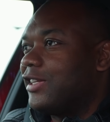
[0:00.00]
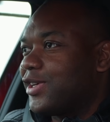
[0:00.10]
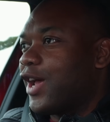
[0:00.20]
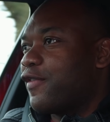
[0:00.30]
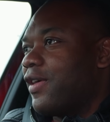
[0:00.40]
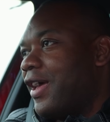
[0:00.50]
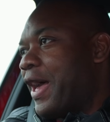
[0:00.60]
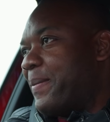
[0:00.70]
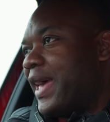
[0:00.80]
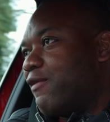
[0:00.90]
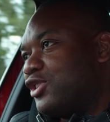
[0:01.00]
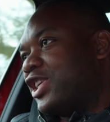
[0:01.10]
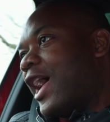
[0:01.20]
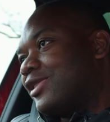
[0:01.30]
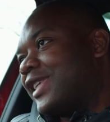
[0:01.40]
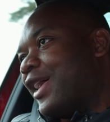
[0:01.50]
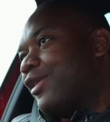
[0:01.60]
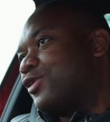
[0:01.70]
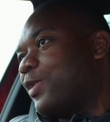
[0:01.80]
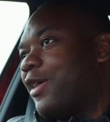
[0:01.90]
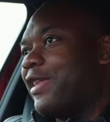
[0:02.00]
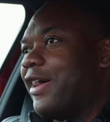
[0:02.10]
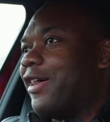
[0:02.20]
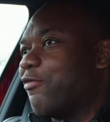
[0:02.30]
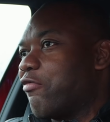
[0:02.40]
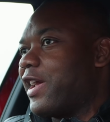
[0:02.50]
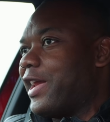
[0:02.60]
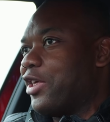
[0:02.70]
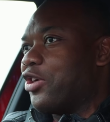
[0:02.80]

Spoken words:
deserve a bit of a shout out as well. They are really